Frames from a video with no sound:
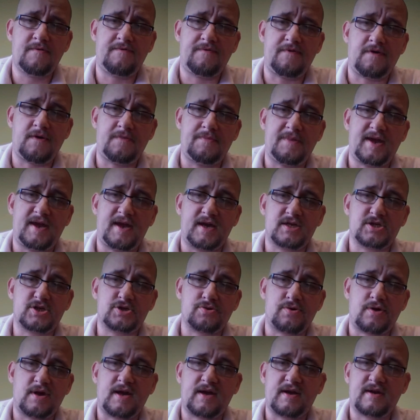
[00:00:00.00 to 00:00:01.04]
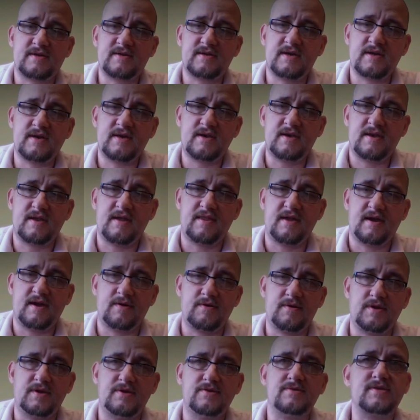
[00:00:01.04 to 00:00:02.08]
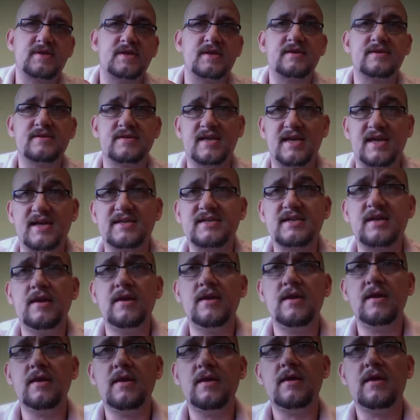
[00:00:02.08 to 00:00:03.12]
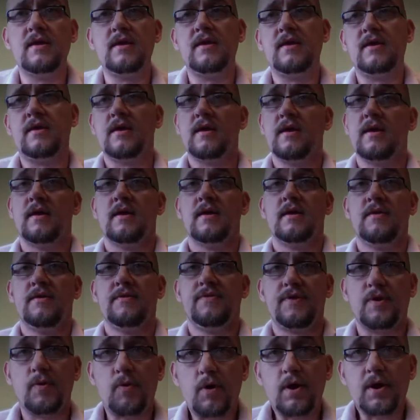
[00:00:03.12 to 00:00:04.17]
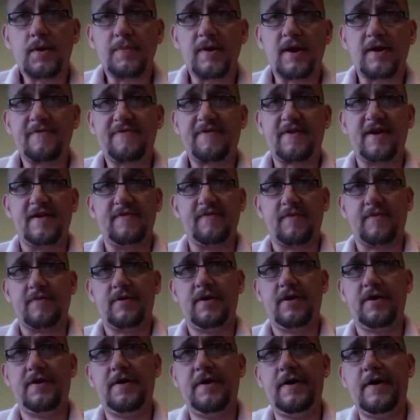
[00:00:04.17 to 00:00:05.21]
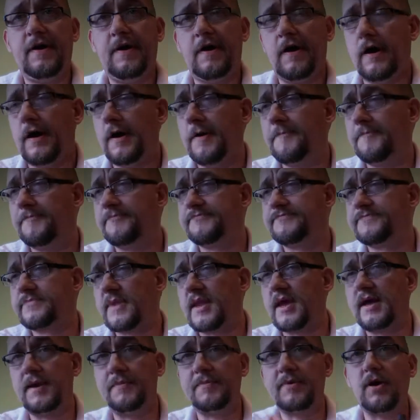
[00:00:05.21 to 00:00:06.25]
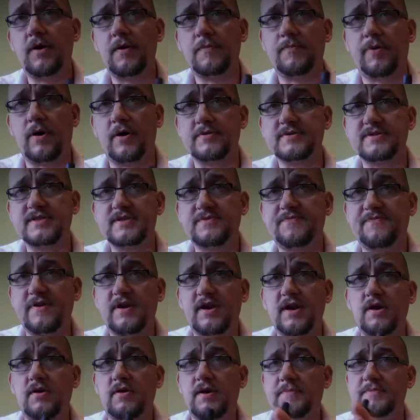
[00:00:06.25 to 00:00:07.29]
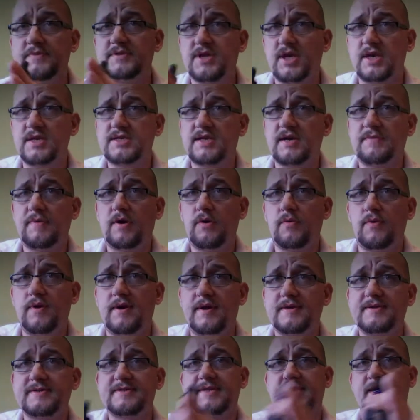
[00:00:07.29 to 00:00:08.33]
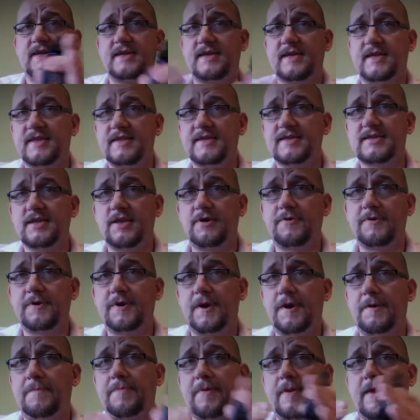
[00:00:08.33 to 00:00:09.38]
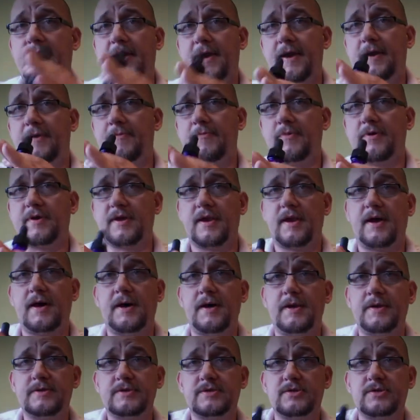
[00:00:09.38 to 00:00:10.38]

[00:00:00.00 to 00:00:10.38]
from the extract that they are using to get the watermelon flavor. Let me go ahead and pause this video. Let me change out my wicks, get this loaded up, and we'll get on